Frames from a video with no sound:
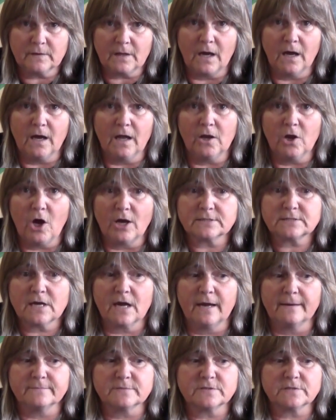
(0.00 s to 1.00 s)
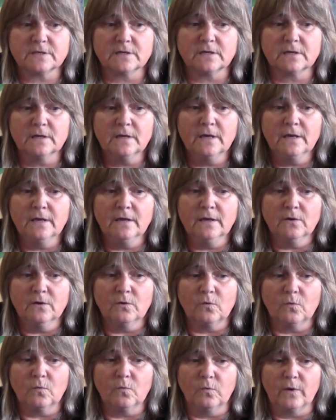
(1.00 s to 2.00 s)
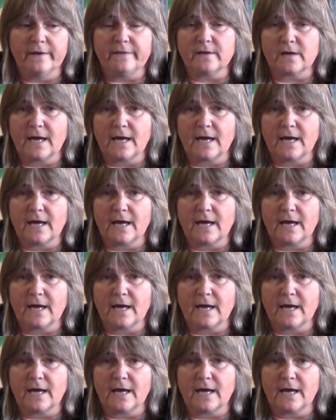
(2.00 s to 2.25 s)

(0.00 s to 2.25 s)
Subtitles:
A lot of times the way